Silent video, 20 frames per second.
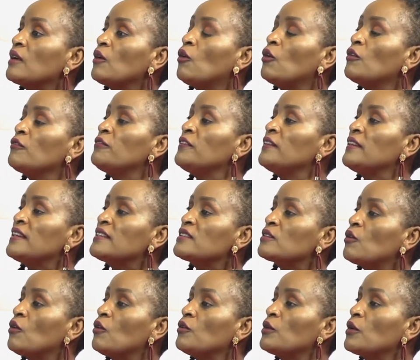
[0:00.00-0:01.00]
confidence,
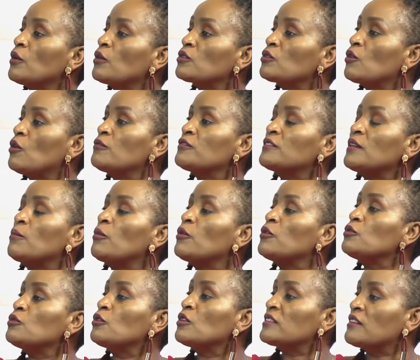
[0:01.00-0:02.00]
you're not comfortable,
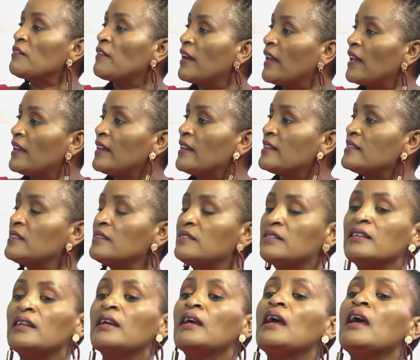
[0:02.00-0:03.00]
you don't have an
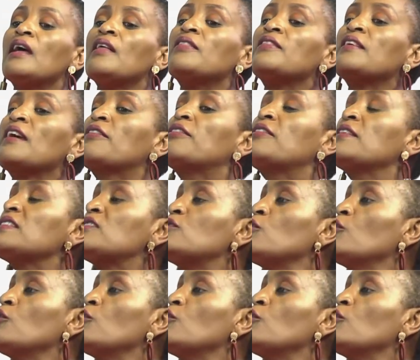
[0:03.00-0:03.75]
identity, there are things